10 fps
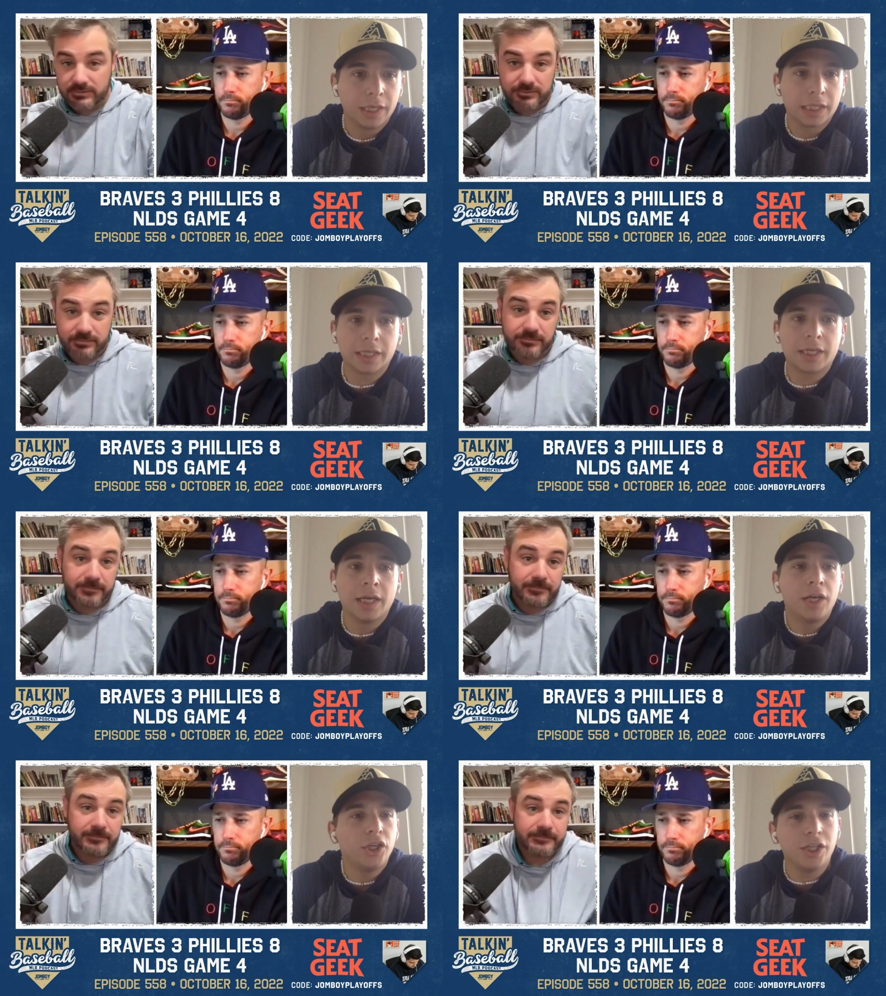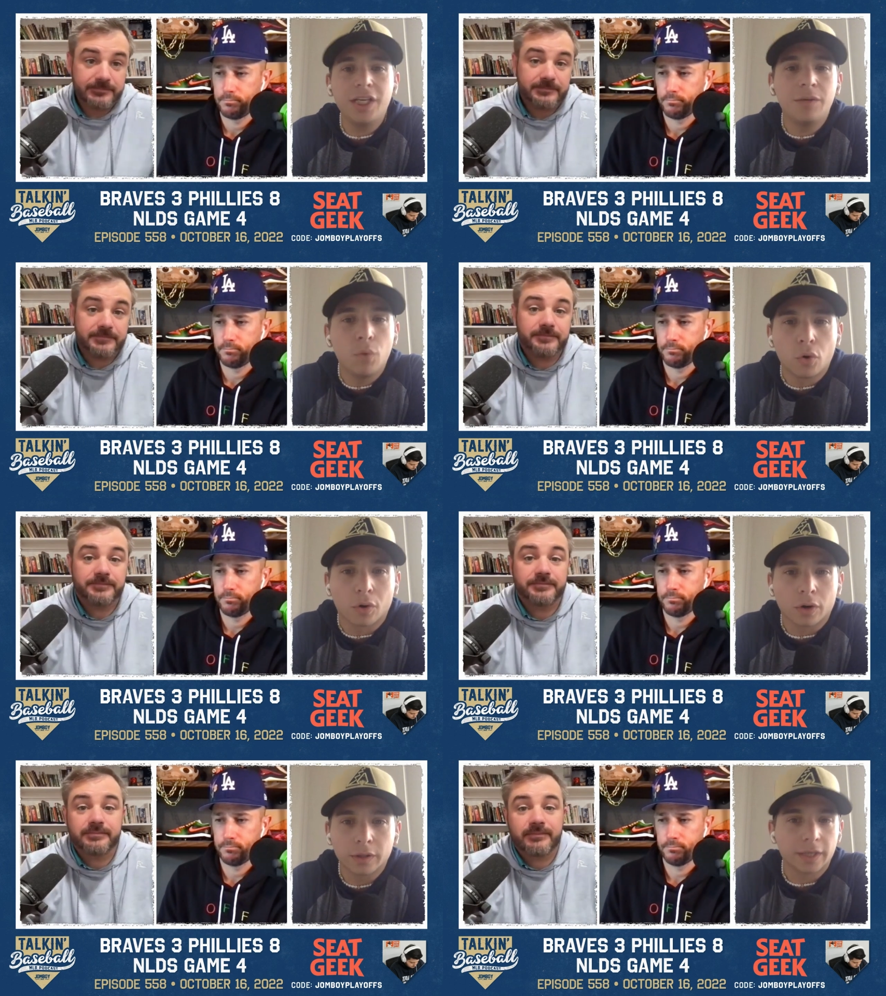Speaker 1: Like you need
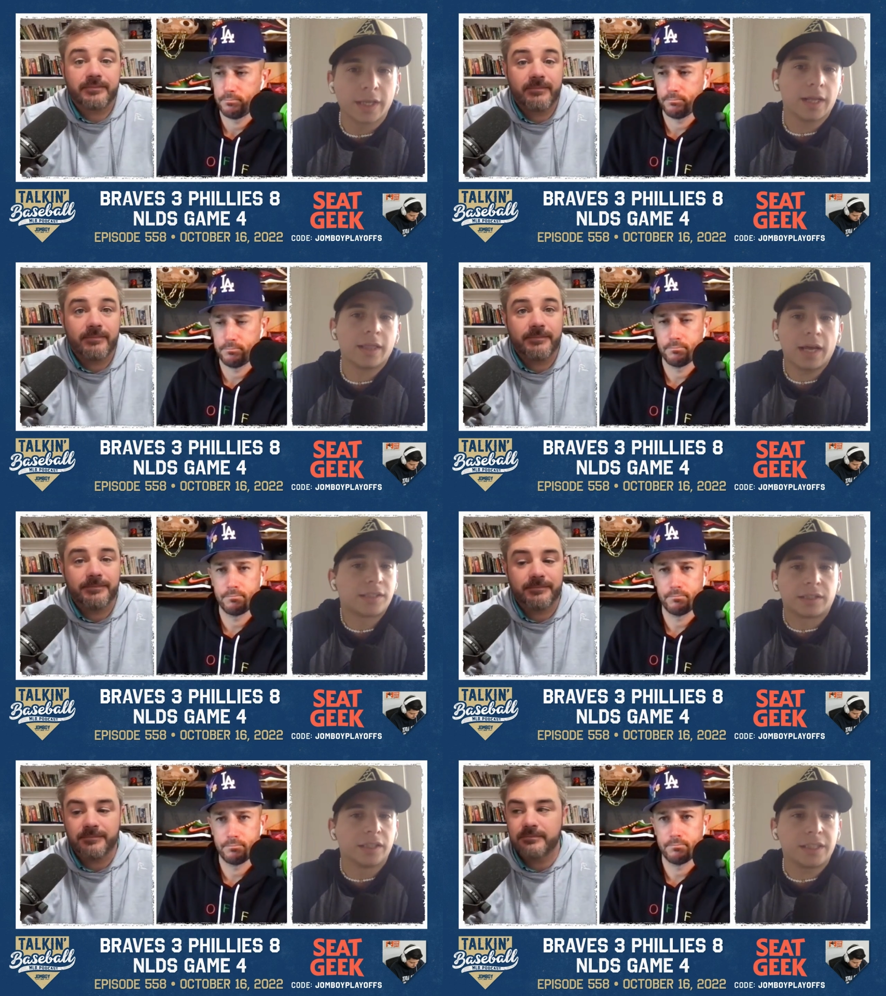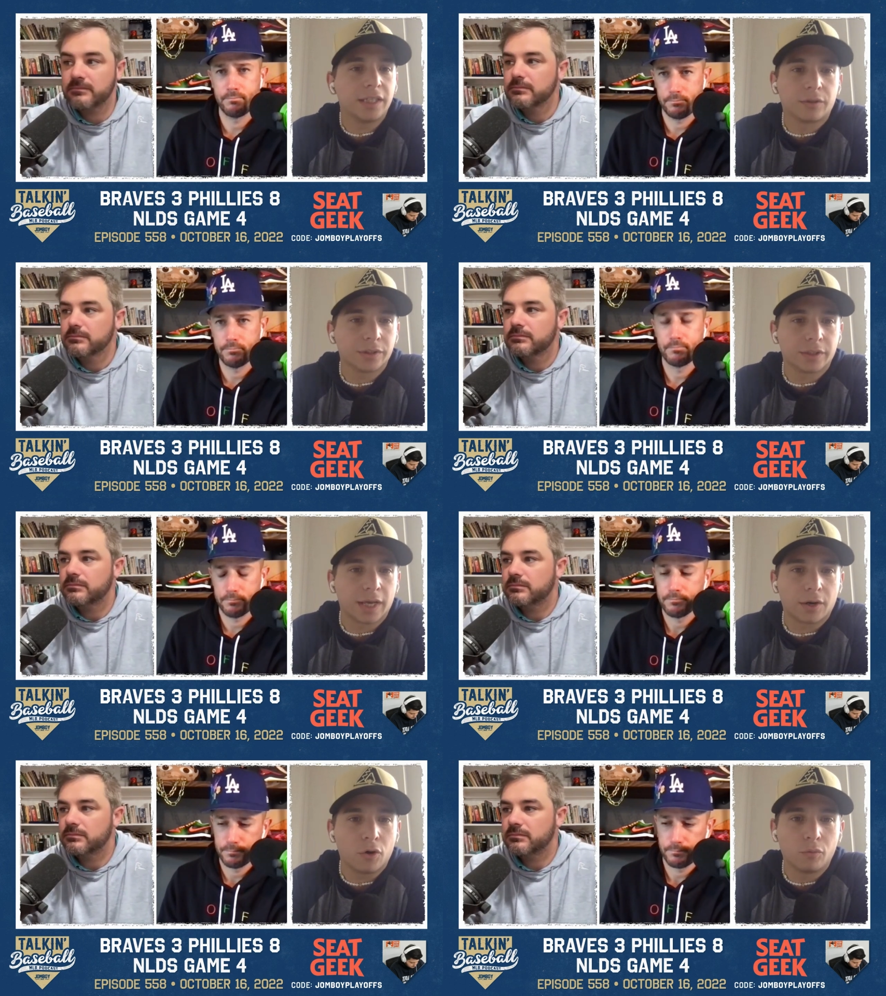more like that. That's the secret to
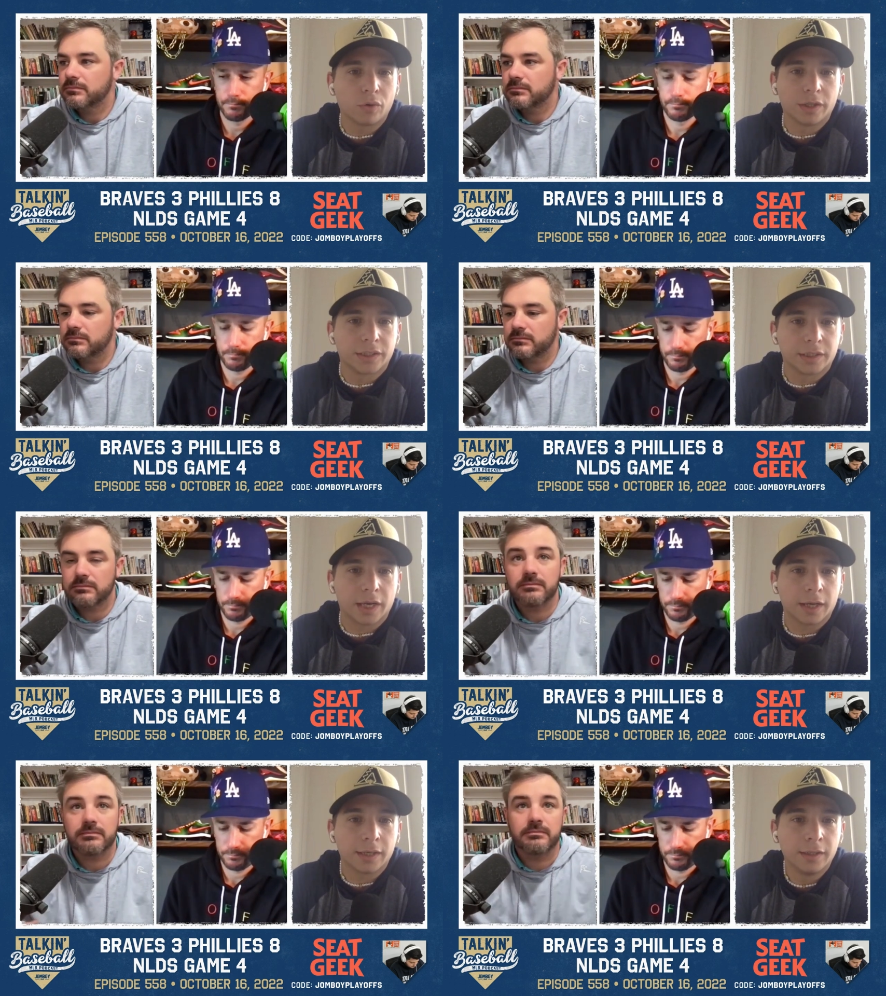that home run stat.